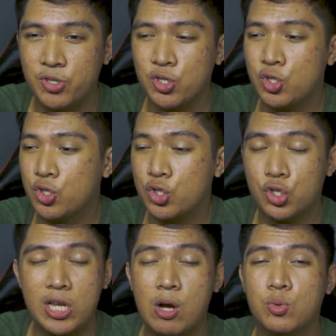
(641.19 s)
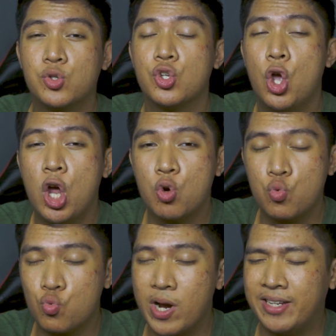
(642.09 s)
It just sounds
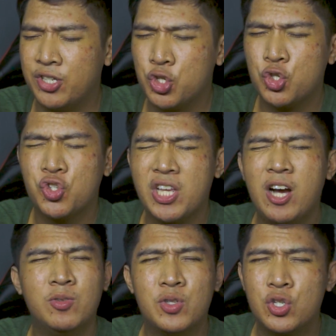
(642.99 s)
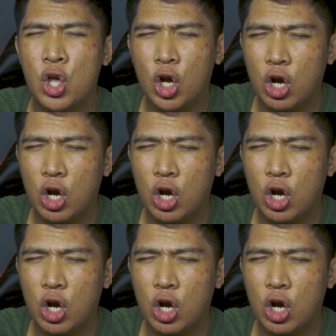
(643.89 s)
right, it just sounds